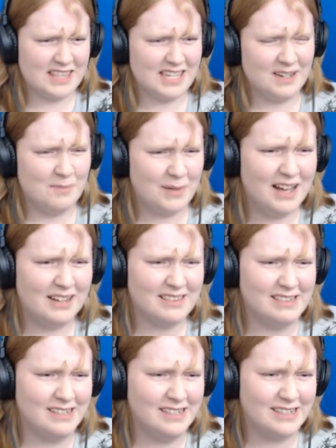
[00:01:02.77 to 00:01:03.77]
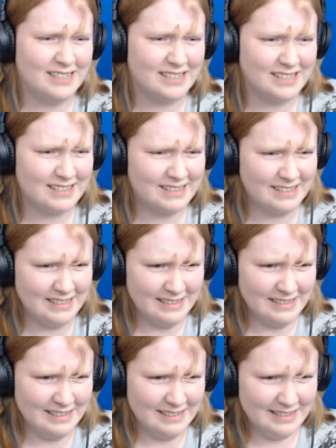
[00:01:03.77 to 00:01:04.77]
About
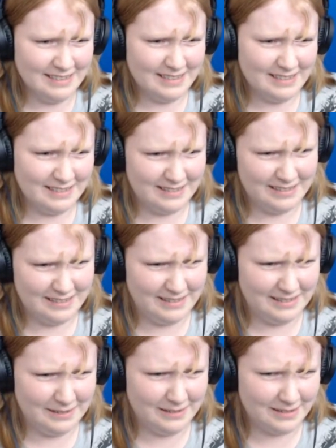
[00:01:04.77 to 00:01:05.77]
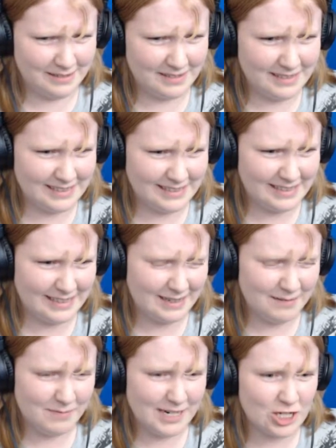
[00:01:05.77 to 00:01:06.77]
this. Oh
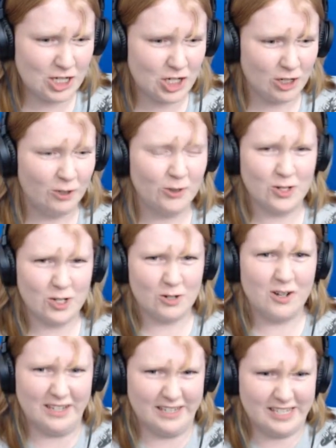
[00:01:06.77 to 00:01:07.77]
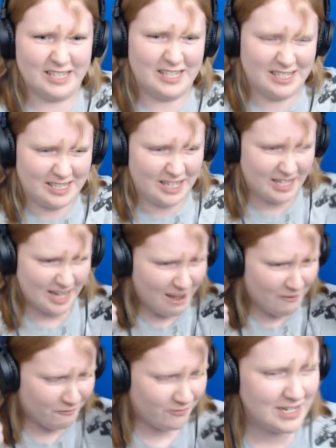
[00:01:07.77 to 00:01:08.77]
God, my shoulders are all
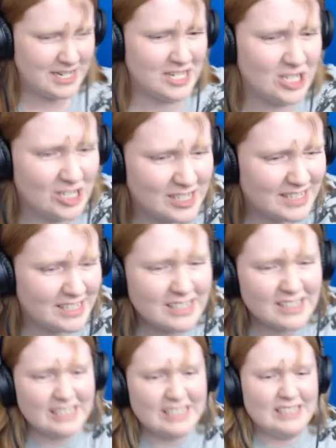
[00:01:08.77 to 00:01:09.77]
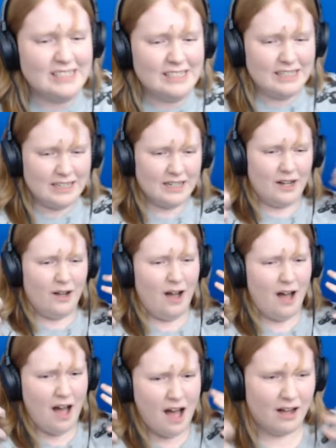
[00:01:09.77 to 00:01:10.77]
stiff and just,
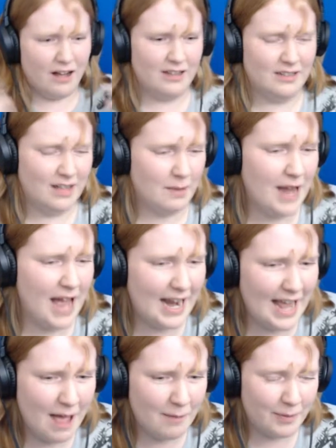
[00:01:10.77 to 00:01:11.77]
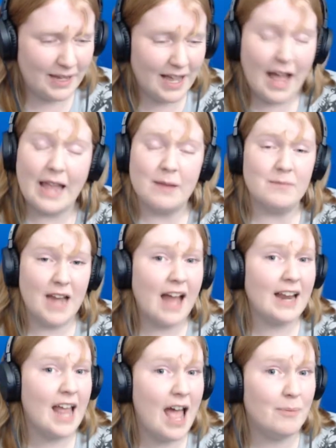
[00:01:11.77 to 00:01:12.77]
oh, I'm not happy. I am
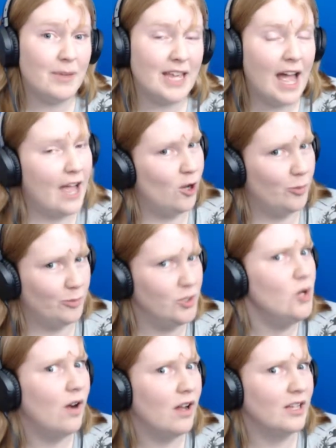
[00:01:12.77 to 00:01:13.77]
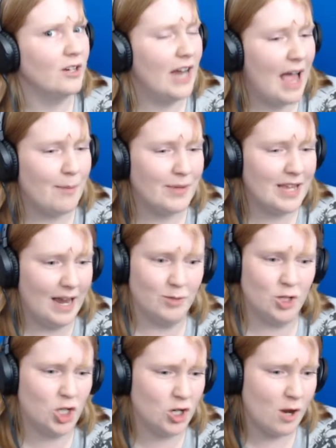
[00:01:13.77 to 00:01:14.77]
not happy. I hope you all are happy. I'm
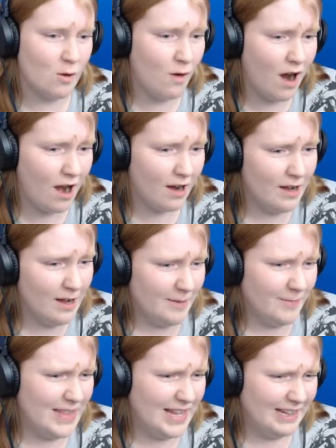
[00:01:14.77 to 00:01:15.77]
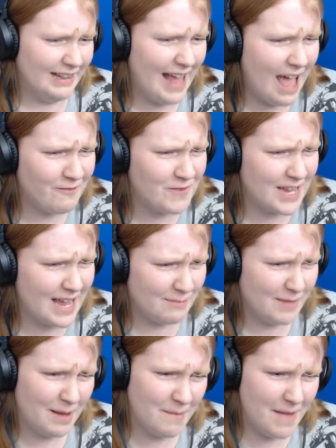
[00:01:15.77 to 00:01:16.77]
sure you are. Laughing at
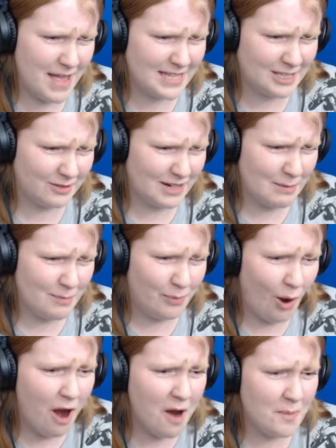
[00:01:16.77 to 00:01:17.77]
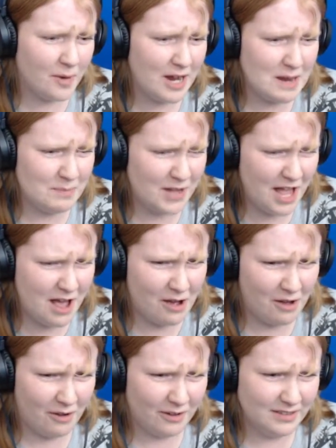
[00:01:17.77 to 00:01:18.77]
my misery. Poor Boy
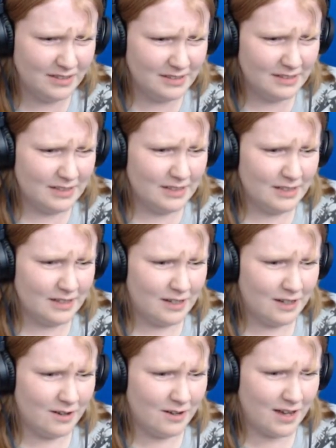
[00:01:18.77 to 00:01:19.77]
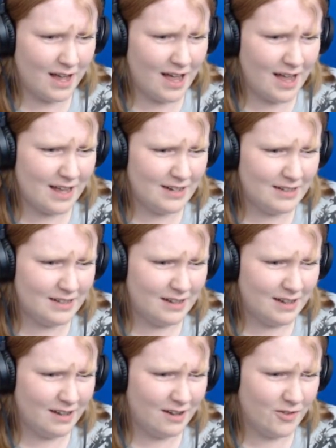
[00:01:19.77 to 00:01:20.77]
Blue. Oh God.
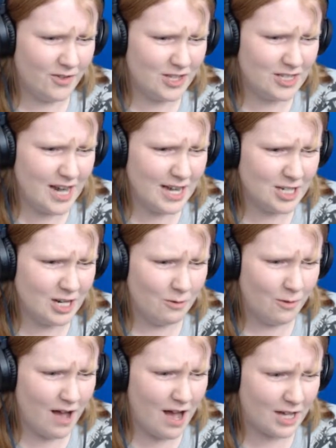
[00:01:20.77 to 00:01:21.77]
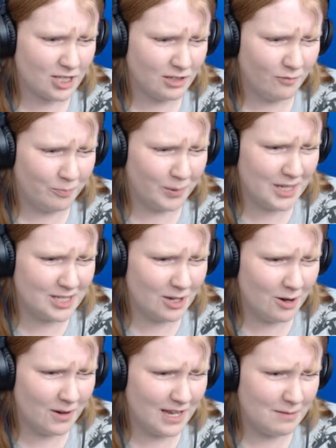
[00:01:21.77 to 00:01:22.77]
Oh, the dainty walks of please
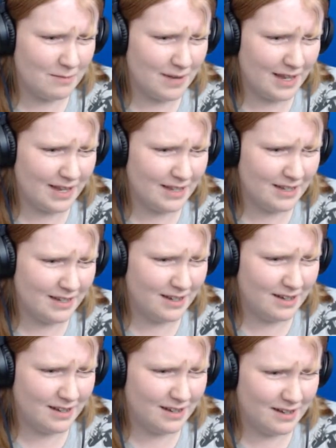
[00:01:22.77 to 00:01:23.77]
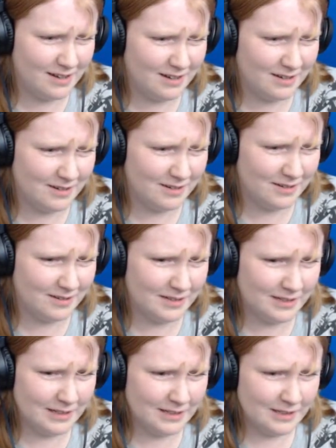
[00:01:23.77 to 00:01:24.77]
don't eat me. Oh,
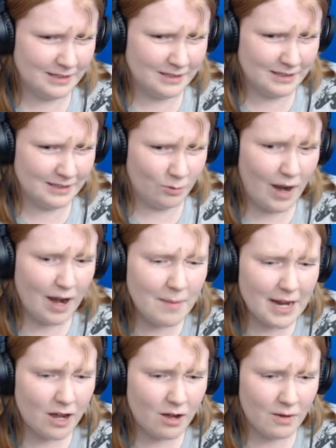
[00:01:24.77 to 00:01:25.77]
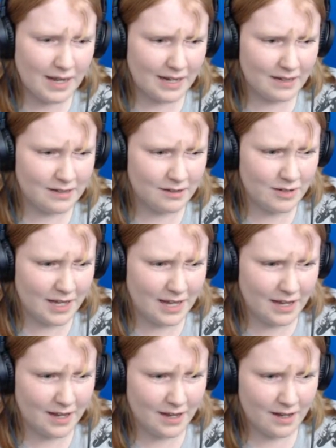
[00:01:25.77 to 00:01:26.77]
where am I going?
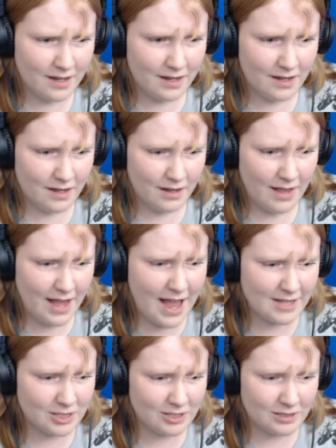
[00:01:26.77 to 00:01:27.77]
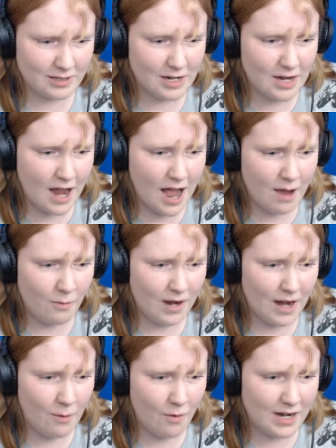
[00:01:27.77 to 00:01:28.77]
Okay. That's not what
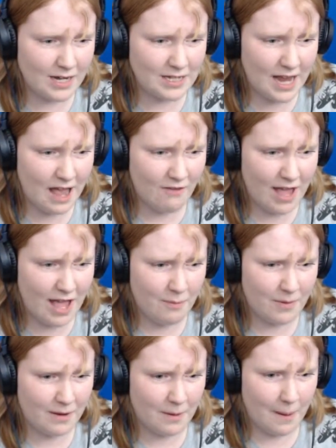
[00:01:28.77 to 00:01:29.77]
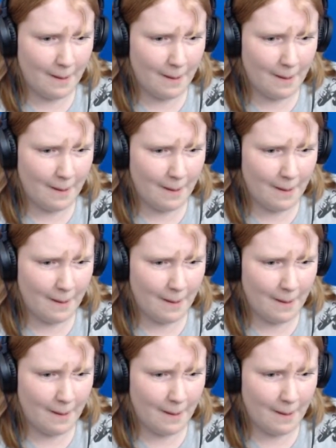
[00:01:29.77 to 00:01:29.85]
I wanted to have happen.